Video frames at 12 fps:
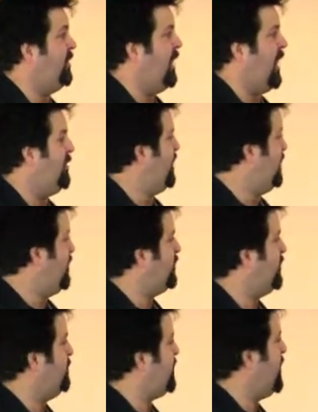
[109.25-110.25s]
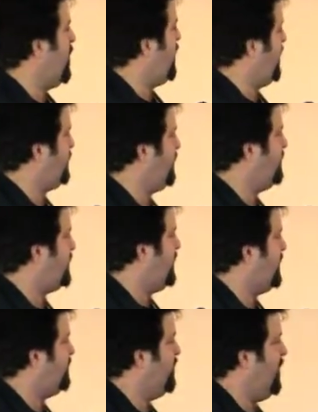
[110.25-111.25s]
I already know some PR
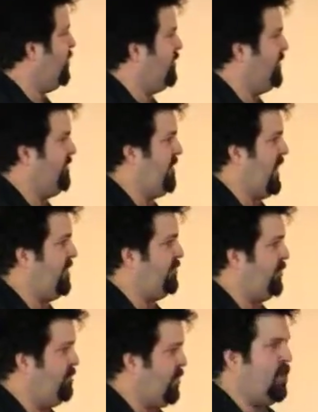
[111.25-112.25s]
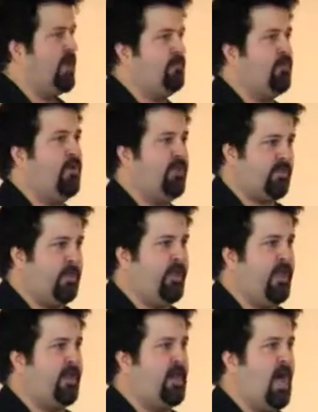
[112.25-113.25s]
agencies where they've had some young employees coming
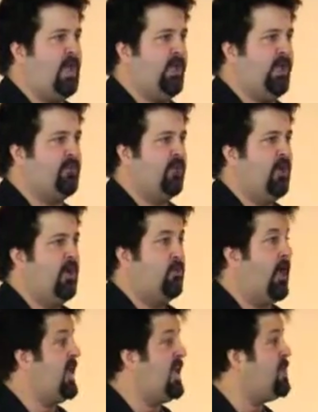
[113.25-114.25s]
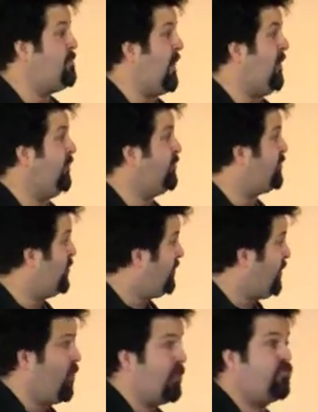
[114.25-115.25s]
out of college write emails to
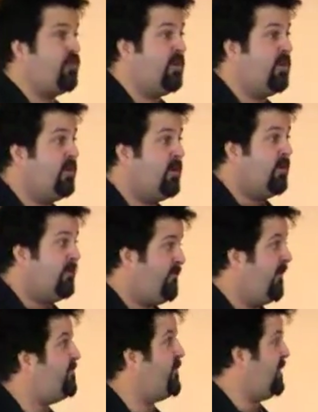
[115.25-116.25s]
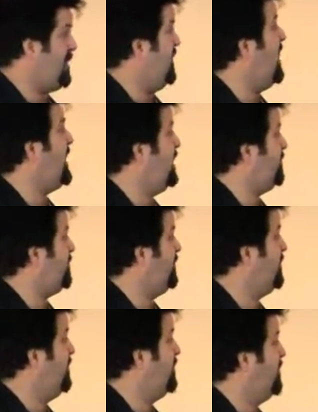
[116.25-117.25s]
Fortune 50 clients
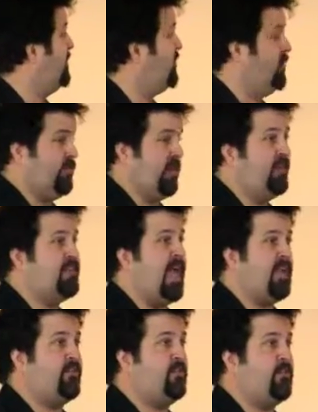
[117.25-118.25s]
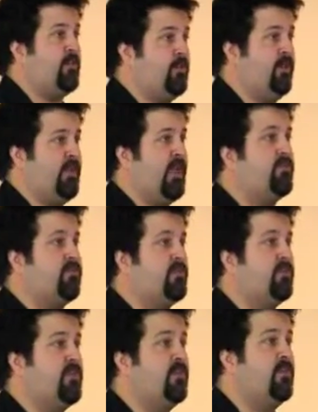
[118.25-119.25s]
using text
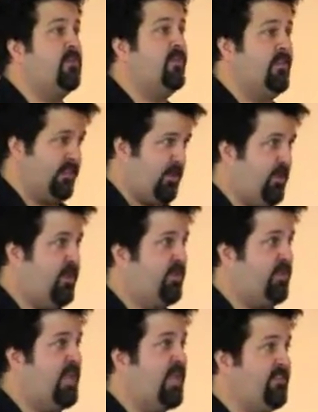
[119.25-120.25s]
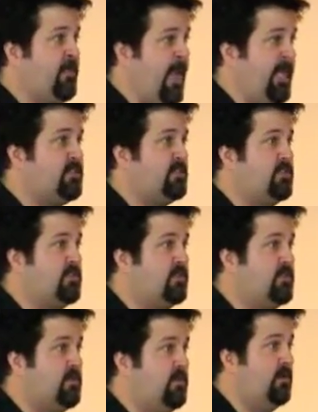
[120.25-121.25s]
abbreviations if they would use an SMS,
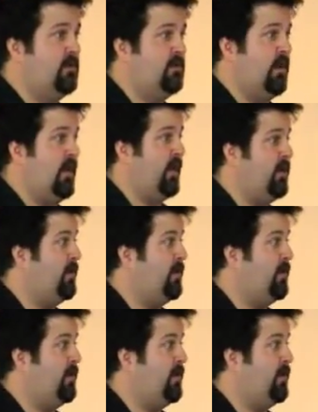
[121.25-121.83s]
right?